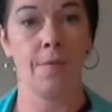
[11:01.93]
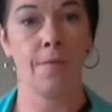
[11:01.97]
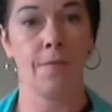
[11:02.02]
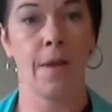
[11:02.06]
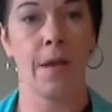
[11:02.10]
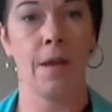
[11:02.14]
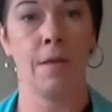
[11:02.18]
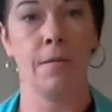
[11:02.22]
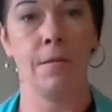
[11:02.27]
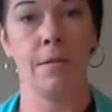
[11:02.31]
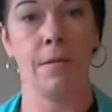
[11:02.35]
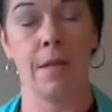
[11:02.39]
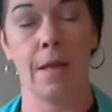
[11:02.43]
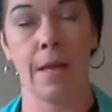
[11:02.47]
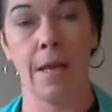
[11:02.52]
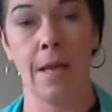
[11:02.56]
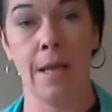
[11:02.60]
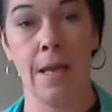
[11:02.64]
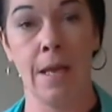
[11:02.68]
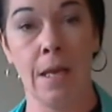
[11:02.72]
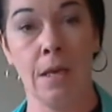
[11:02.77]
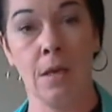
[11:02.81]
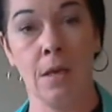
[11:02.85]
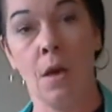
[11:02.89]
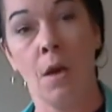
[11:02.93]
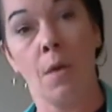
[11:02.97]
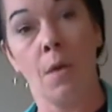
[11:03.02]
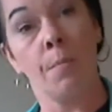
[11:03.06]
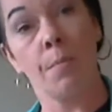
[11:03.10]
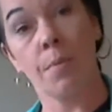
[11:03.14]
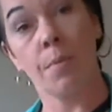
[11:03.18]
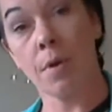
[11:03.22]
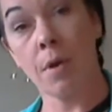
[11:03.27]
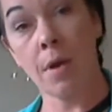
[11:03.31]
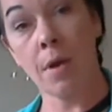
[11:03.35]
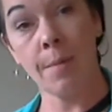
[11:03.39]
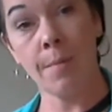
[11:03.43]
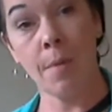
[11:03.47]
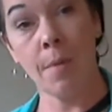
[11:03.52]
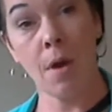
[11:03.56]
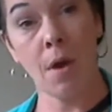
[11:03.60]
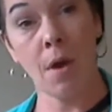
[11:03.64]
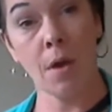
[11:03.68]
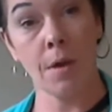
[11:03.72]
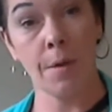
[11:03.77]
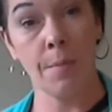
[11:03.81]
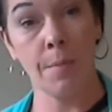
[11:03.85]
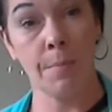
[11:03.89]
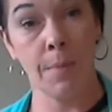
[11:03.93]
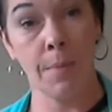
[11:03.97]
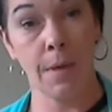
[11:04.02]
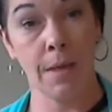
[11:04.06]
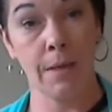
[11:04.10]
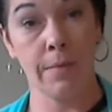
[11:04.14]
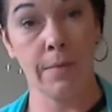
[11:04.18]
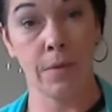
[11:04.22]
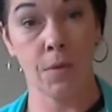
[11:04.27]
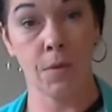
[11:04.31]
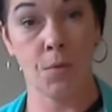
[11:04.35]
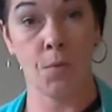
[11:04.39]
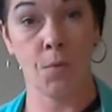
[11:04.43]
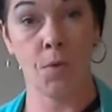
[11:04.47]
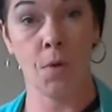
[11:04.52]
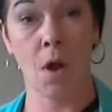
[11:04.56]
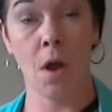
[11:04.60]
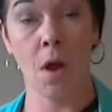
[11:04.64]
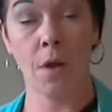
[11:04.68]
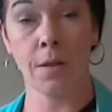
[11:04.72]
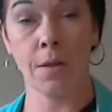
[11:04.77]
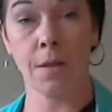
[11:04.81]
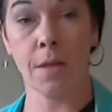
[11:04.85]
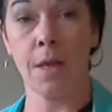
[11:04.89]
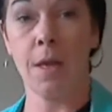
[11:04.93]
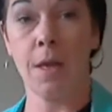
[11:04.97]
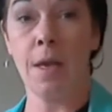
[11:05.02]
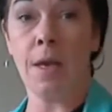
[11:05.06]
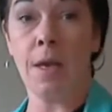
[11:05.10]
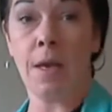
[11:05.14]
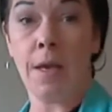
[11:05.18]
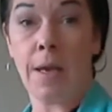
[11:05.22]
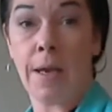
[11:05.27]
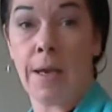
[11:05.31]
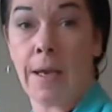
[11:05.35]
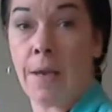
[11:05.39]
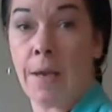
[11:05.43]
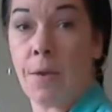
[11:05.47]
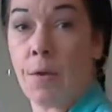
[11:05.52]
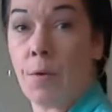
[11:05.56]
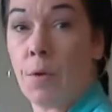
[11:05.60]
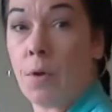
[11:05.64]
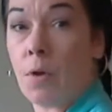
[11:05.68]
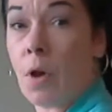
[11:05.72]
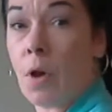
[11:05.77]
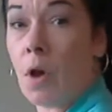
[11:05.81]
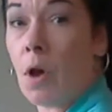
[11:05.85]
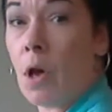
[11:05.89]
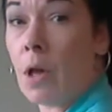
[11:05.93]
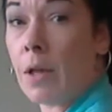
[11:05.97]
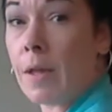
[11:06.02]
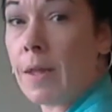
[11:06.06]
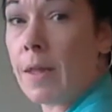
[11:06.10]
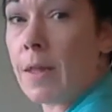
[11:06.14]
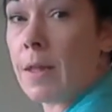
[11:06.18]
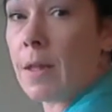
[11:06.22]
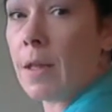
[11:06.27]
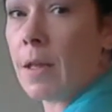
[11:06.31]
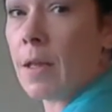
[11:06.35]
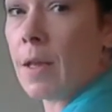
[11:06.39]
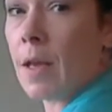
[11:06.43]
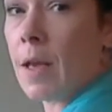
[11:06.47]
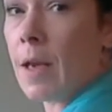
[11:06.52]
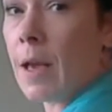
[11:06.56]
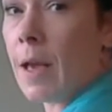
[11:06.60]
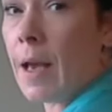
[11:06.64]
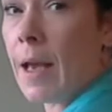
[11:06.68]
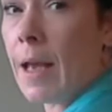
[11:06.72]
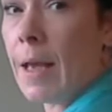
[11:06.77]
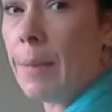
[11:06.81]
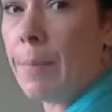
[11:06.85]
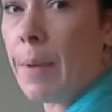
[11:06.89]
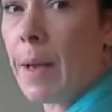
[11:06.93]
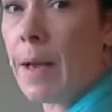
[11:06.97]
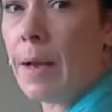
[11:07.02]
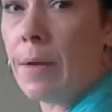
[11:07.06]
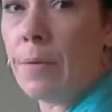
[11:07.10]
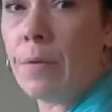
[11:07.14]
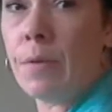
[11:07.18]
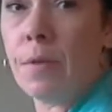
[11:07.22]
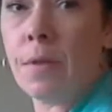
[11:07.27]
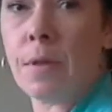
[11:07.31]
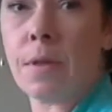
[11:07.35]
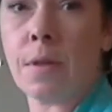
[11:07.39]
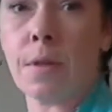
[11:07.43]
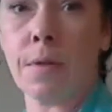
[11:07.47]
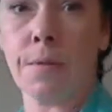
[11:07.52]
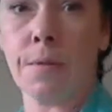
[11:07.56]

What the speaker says: found in Primark, believe it or not. It cost £8,